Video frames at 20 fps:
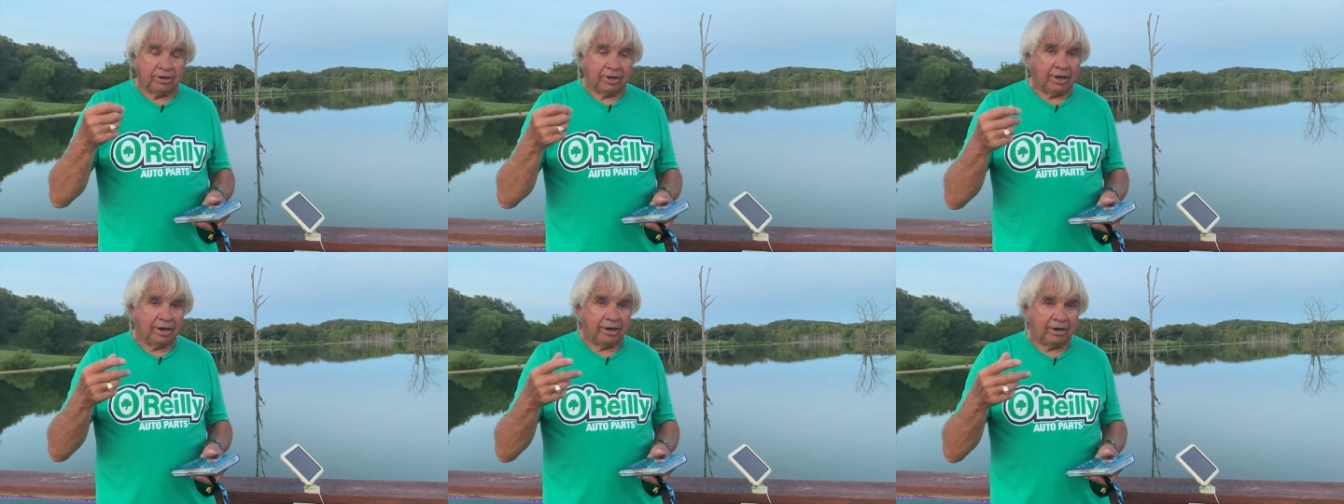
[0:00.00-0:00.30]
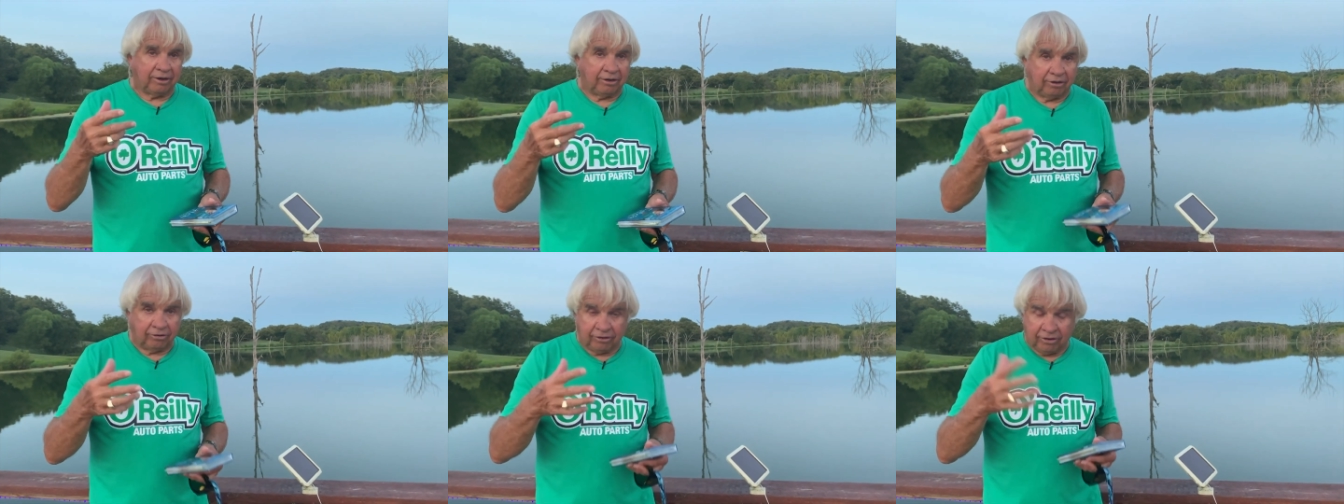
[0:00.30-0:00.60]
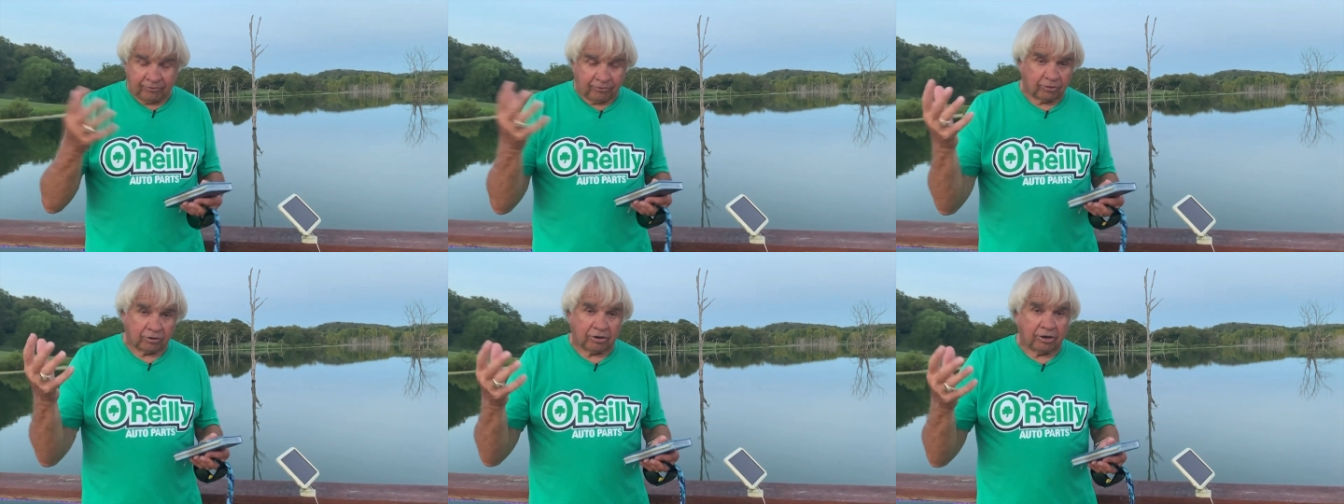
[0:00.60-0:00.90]
and they're
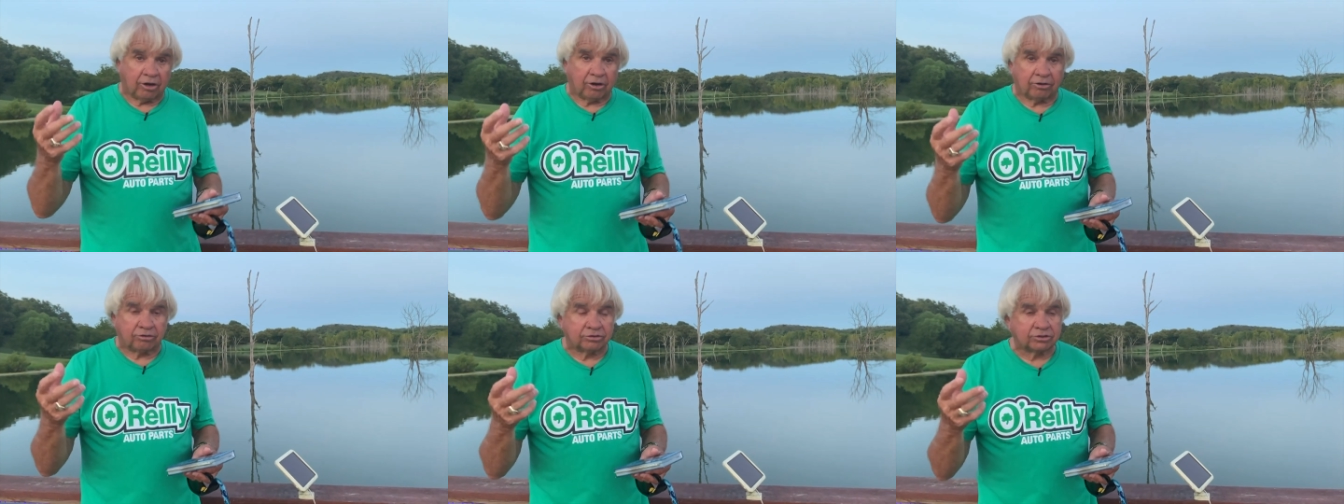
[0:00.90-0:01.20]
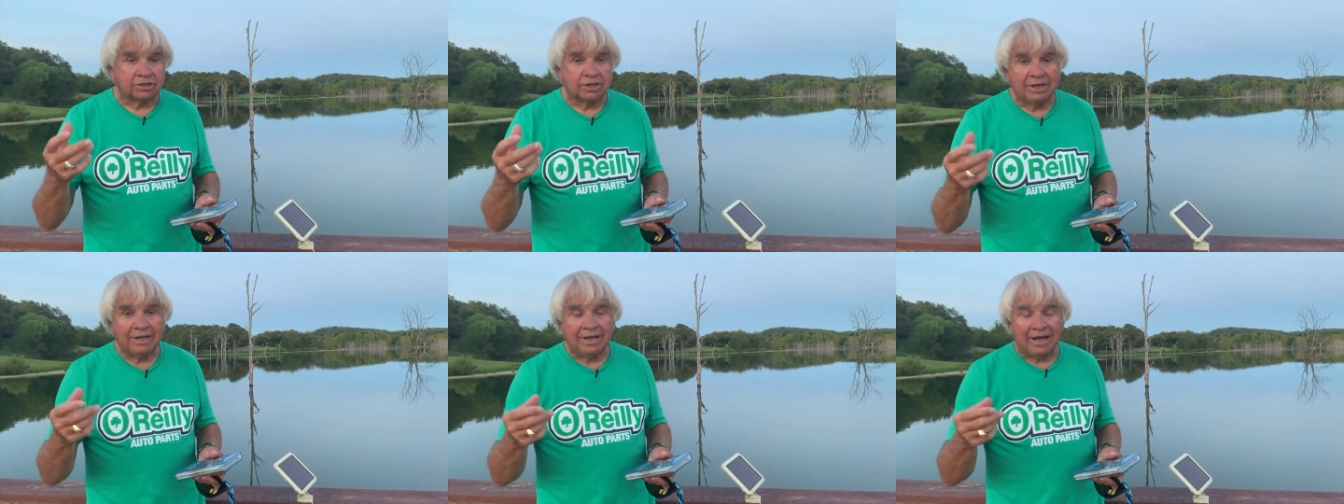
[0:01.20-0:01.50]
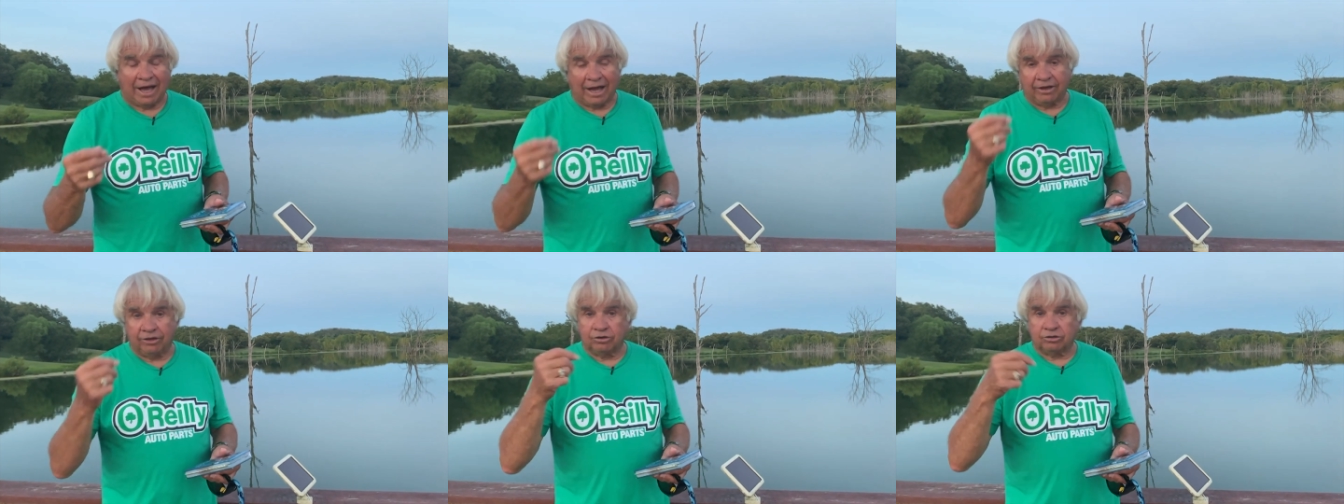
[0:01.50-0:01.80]
different colors.
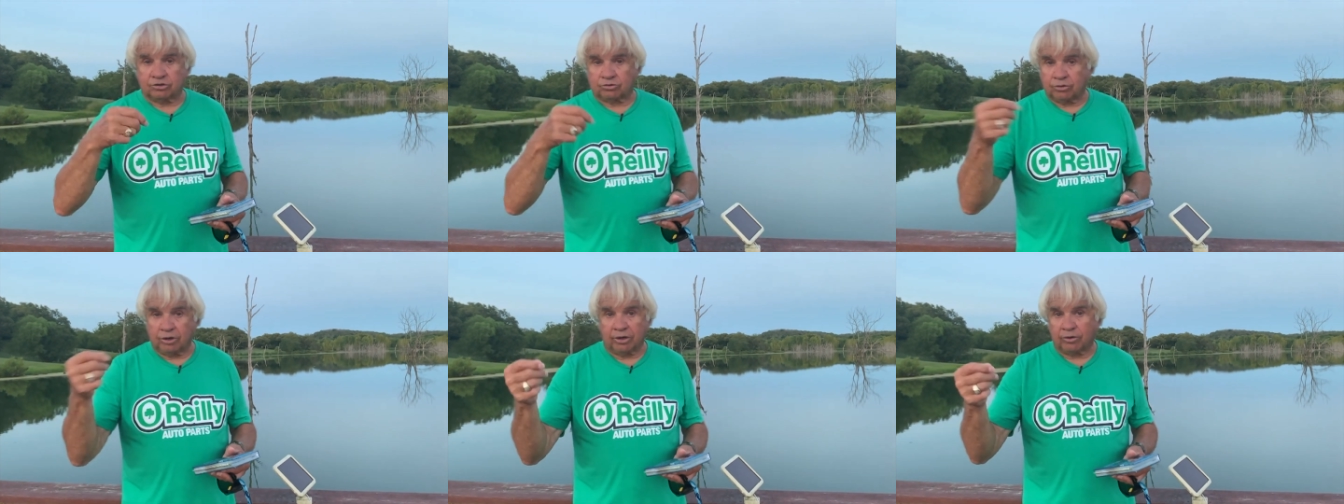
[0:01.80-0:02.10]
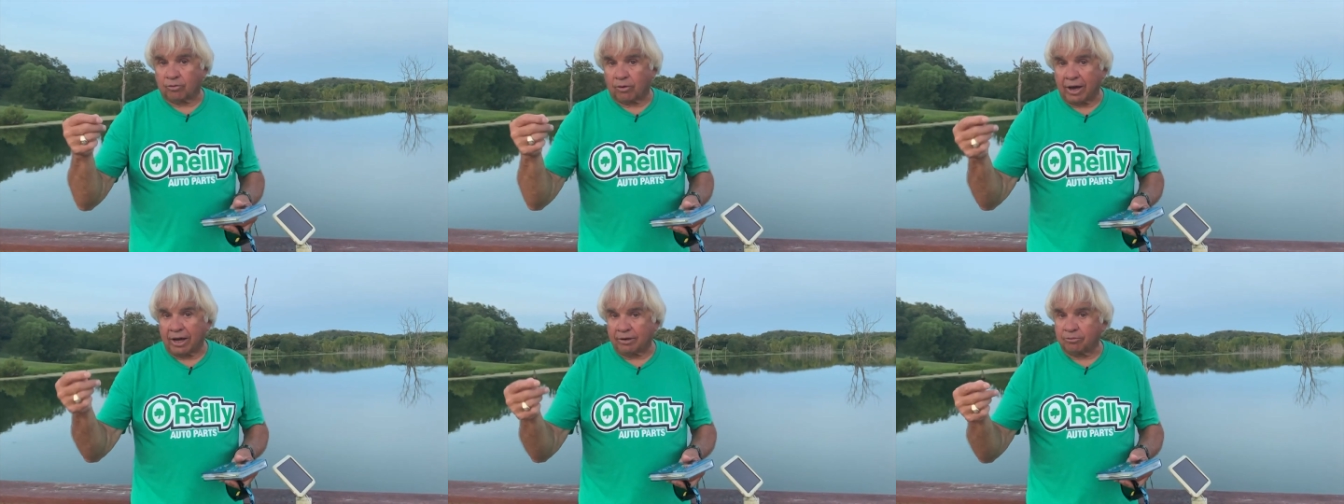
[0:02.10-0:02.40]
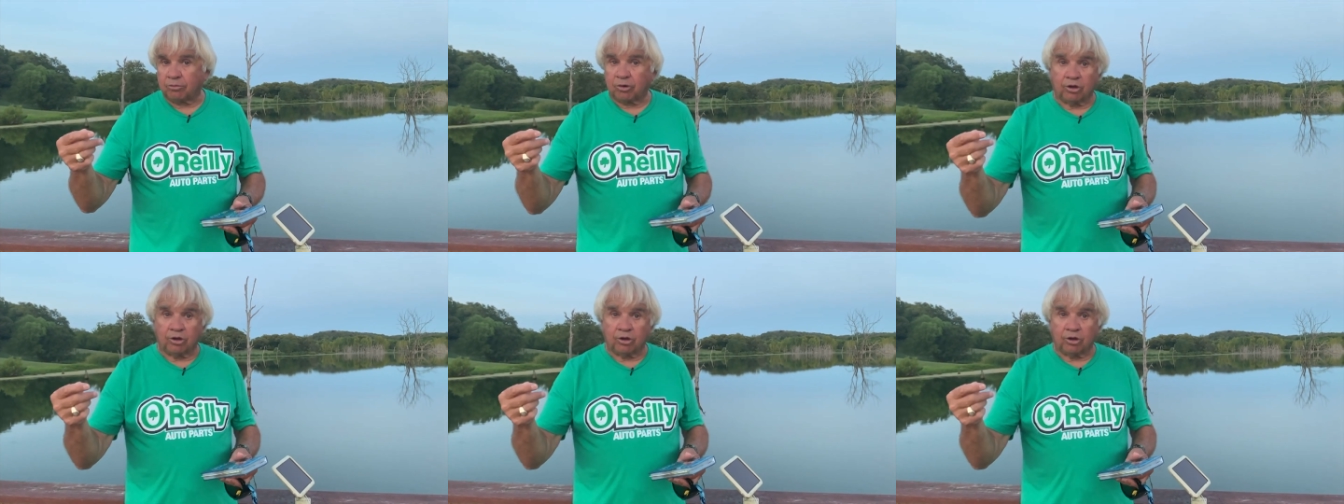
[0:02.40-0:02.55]
I use red, white, and